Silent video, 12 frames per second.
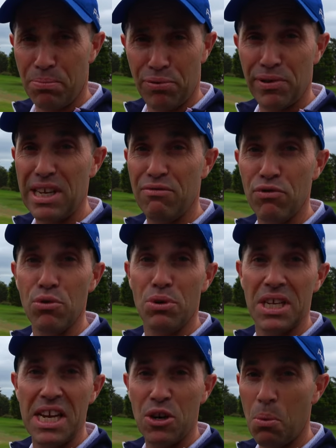
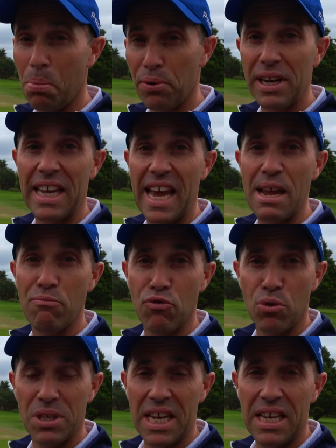pre-routine or pre-game
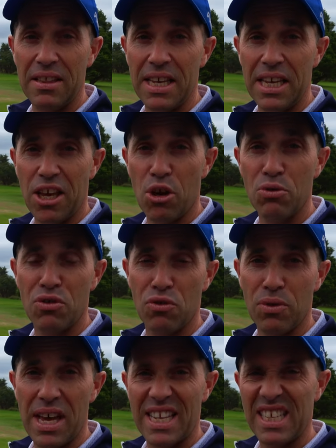routine that he goes
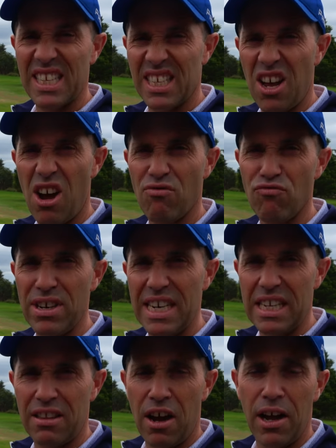through there to start
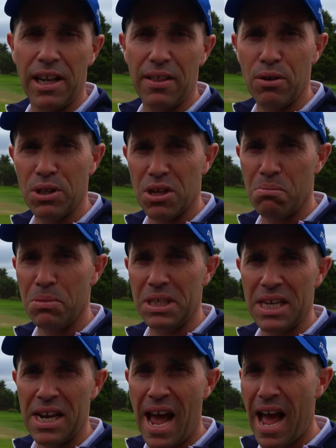really dialing those
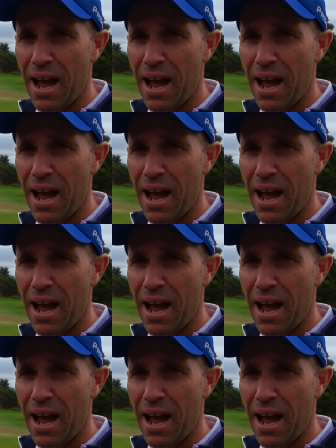numbers in.